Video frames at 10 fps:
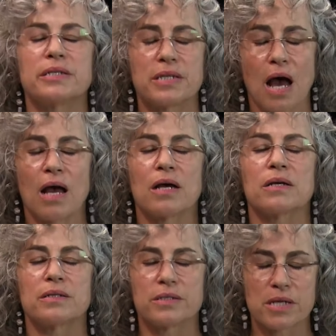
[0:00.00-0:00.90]
Ta,
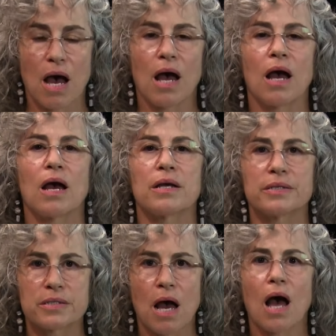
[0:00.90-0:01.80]
ta,
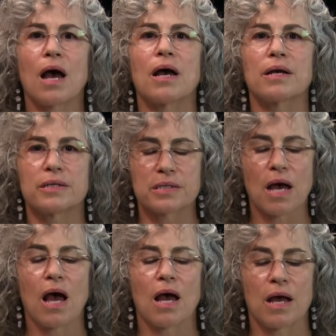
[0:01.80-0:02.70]
ta,
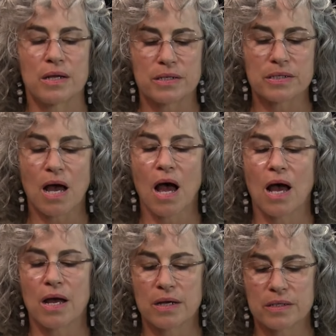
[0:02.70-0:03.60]
ta, ta,
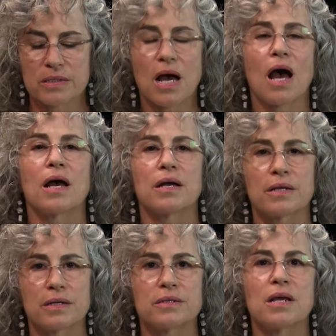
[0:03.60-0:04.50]
ta,
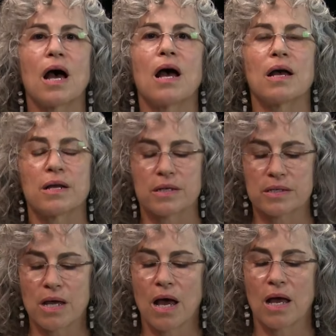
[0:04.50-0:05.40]
ta,
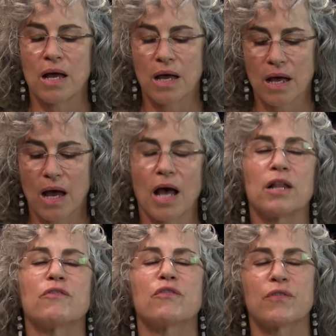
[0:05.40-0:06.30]
ta,
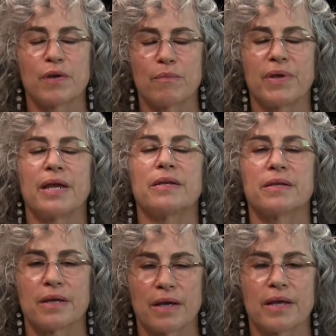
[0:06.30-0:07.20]
aleph,
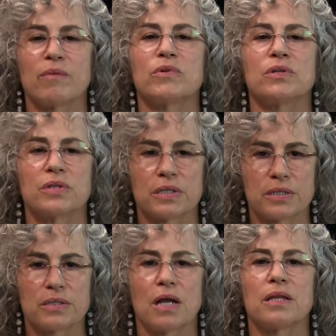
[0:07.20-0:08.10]
bait, Gimel,
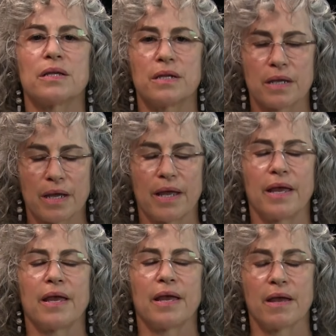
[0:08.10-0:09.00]
Dalit,
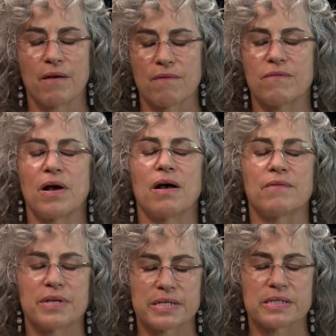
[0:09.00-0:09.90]
Hey,
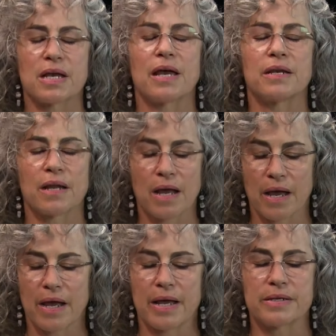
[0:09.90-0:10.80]
Vav, Zain,
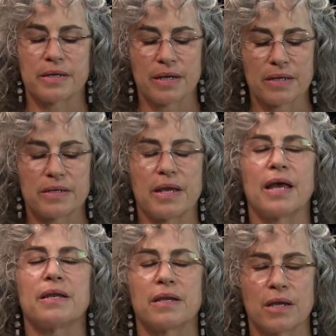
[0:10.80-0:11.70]
Het,
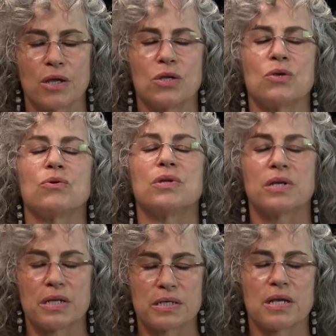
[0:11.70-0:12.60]
Tet, Yud,
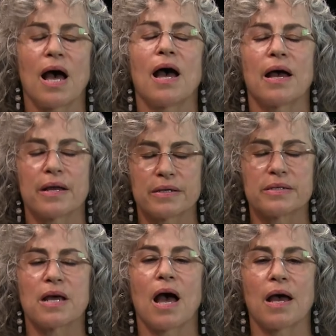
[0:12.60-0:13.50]
Ta,
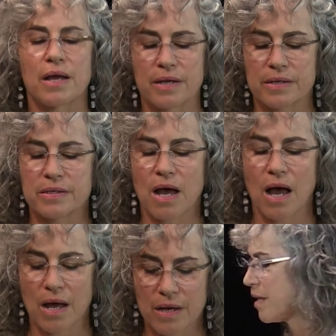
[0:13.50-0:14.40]
Ta,
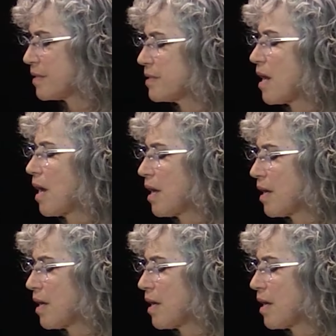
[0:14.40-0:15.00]
Ta, Ta,